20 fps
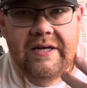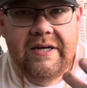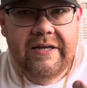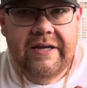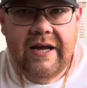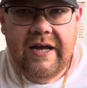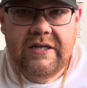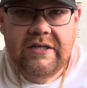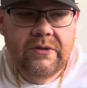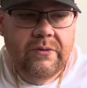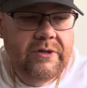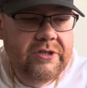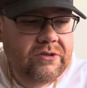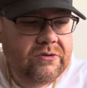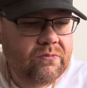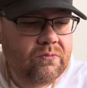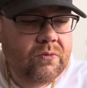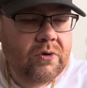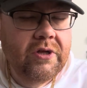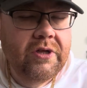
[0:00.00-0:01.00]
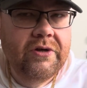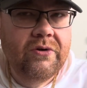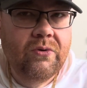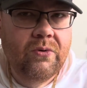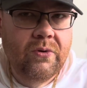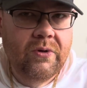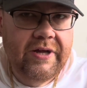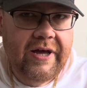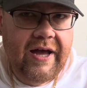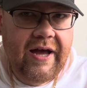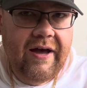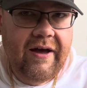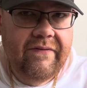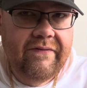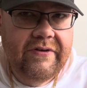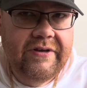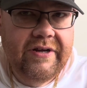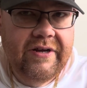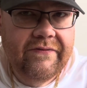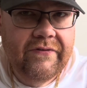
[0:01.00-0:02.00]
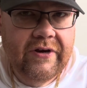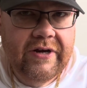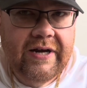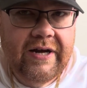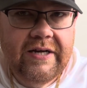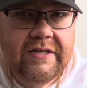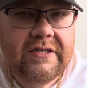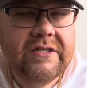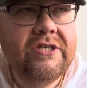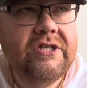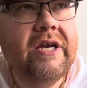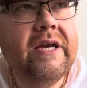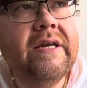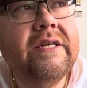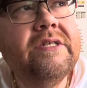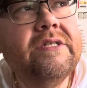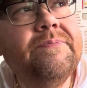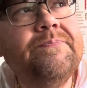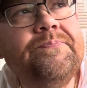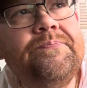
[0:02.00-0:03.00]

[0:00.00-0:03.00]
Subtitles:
Guys, so it's really cool to have different kinds of chains.